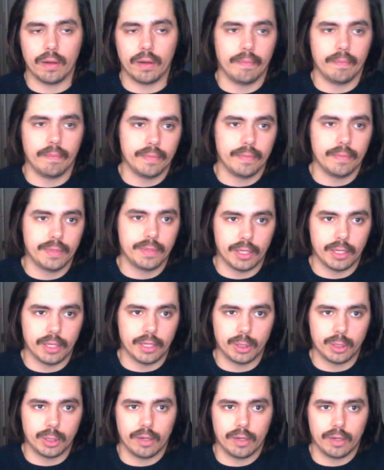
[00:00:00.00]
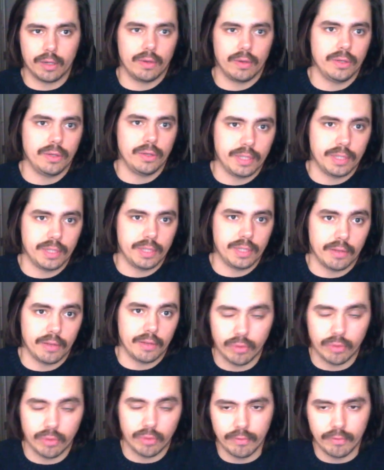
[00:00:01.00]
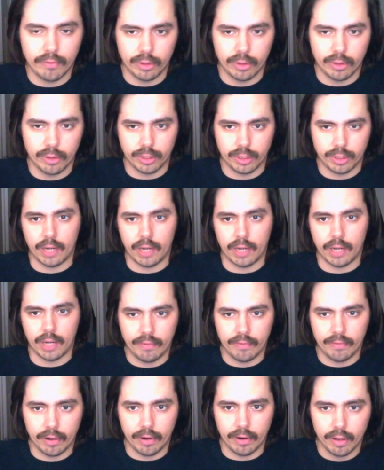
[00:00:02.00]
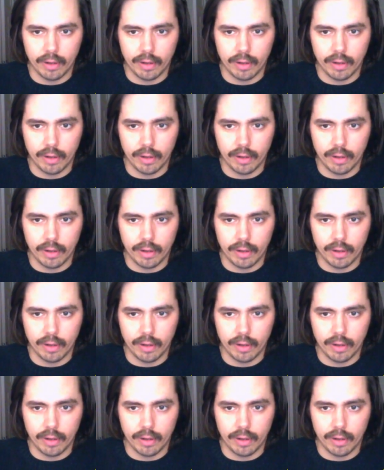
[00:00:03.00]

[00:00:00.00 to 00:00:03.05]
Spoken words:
session using the free version. However,